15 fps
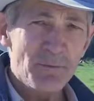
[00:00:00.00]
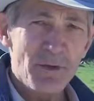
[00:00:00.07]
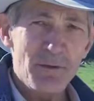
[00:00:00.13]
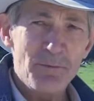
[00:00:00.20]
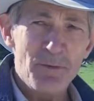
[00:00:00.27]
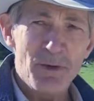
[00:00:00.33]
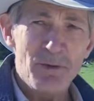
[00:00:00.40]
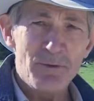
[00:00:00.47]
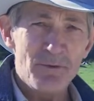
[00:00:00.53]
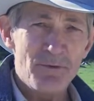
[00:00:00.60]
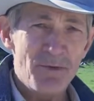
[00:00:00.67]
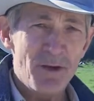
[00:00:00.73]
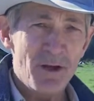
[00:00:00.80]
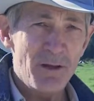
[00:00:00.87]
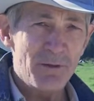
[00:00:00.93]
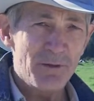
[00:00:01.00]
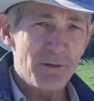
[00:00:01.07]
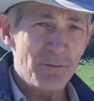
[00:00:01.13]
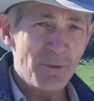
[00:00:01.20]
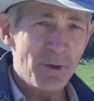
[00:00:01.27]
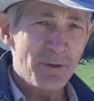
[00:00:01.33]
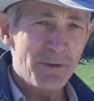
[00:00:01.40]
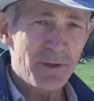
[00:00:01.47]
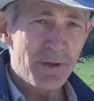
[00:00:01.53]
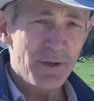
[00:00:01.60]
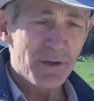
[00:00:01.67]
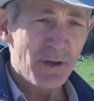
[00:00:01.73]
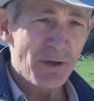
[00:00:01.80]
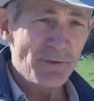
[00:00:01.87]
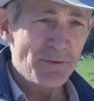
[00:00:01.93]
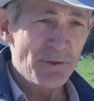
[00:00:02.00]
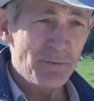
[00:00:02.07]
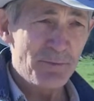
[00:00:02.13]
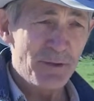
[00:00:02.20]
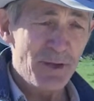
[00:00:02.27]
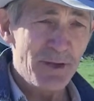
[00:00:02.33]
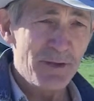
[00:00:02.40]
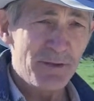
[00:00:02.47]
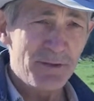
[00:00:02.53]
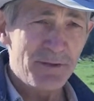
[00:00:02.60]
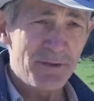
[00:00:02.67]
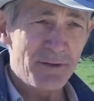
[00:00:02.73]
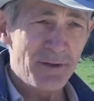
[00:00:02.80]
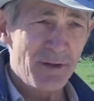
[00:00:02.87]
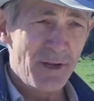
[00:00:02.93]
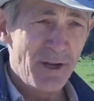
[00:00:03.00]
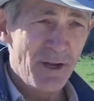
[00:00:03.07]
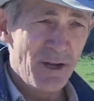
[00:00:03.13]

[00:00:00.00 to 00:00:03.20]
My mother and father are both country players.